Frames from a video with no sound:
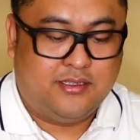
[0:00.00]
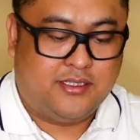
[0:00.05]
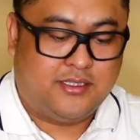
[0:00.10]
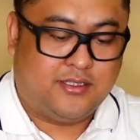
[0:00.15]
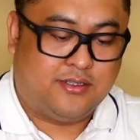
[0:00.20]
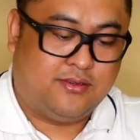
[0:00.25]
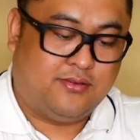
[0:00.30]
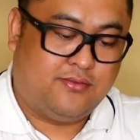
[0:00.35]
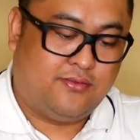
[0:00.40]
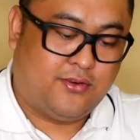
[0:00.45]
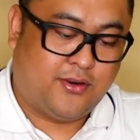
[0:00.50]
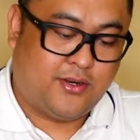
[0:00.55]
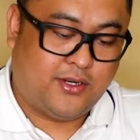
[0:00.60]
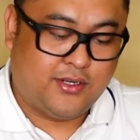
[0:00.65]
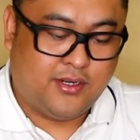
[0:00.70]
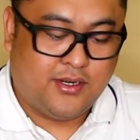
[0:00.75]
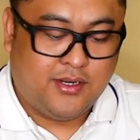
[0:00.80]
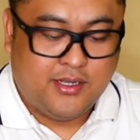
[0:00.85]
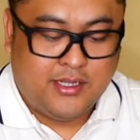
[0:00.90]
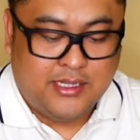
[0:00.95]
So
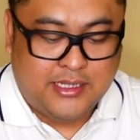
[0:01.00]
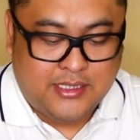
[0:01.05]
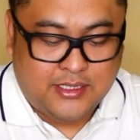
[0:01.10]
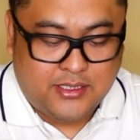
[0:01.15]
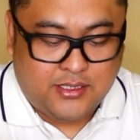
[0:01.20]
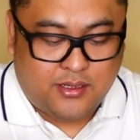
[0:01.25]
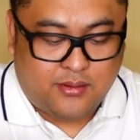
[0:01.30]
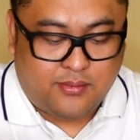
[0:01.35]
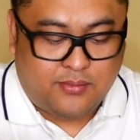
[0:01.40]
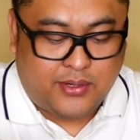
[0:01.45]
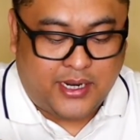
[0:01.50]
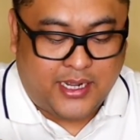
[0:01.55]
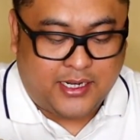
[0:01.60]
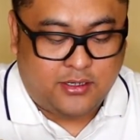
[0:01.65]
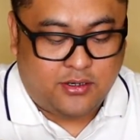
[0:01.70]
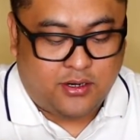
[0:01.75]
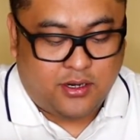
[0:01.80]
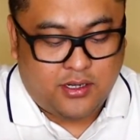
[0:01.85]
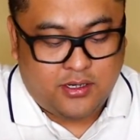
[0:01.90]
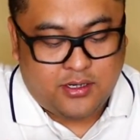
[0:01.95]
for the
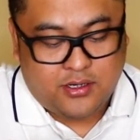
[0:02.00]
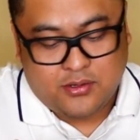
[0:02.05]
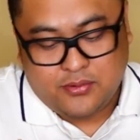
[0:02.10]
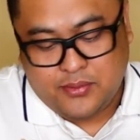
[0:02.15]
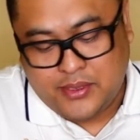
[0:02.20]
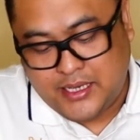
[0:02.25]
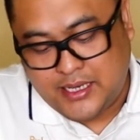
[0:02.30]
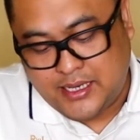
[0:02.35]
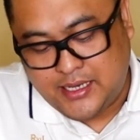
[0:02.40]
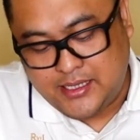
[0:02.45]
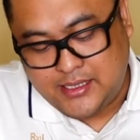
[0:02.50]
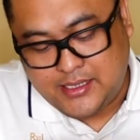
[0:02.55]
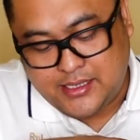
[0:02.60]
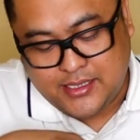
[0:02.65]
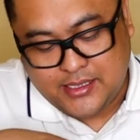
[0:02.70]
red colorway,